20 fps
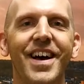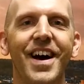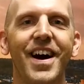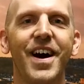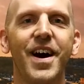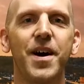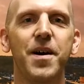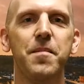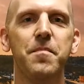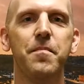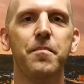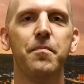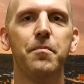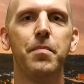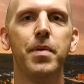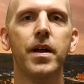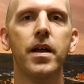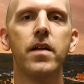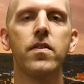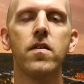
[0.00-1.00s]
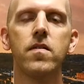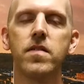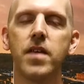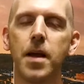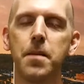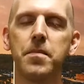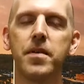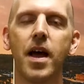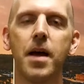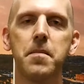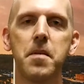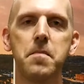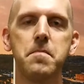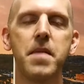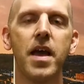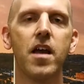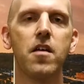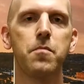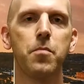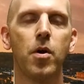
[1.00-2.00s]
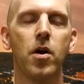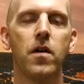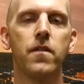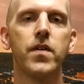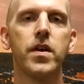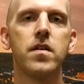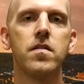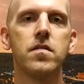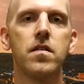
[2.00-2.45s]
But at the same time, it makes perfect